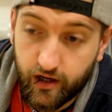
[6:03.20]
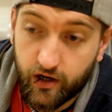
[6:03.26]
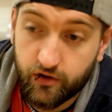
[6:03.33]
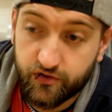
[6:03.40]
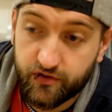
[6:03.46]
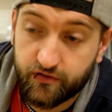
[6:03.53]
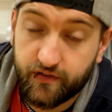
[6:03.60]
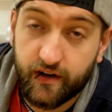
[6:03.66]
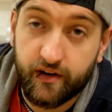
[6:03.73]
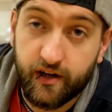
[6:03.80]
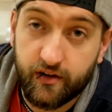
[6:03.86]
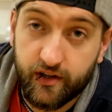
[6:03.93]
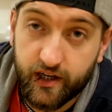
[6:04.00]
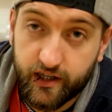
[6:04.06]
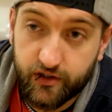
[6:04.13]
I also found
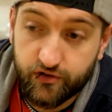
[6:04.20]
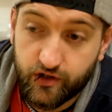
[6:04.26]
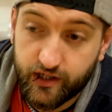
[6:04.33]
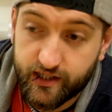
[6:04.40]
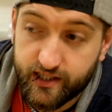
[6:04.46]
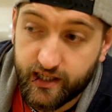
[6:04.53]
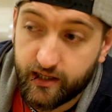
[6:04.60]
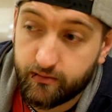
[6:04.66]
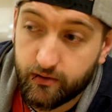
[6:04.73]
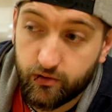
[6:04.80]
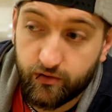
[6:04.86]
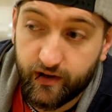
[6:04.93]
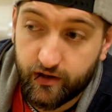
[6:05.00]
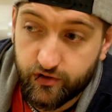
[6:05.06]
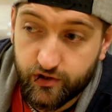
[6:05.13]
out that I can drink tea but
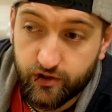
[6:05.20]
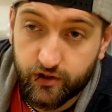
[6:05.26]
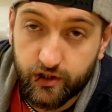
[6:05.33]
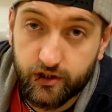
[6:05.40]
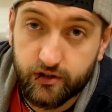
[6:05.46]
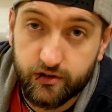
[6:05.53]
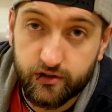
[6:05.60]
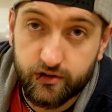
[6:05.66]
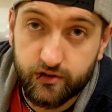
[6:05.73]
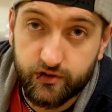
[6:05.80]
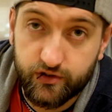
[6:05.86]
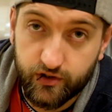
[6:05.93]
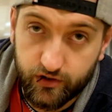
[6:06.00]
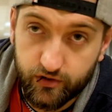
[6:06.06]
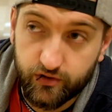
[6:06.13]
without sugar.
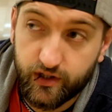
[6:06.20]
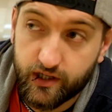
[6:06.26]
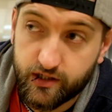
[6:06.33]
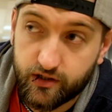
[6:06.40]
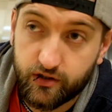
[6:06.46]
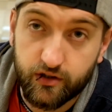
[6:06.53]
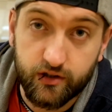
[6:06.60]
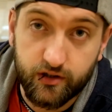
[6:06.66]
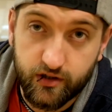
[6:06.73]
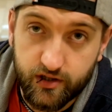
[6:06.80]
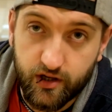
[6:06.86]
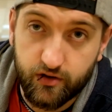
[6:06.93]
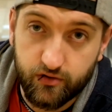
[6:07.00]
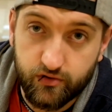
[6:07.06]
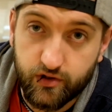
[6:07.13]
So that's good because
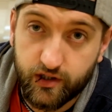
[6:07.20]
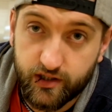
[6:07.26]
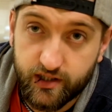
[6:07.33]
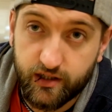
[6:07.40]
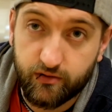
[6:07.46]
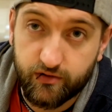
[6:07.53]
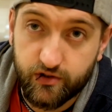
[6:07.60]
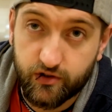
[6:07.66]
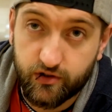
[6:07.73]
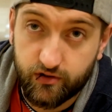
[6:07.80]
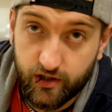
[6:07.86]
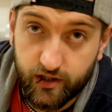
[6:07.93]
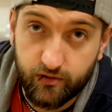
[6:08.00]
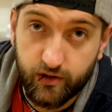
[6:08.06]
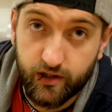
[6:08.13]
I don't drink tea with sugar
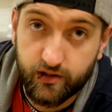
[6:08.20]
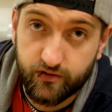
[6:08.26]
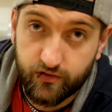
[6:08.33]
anyway.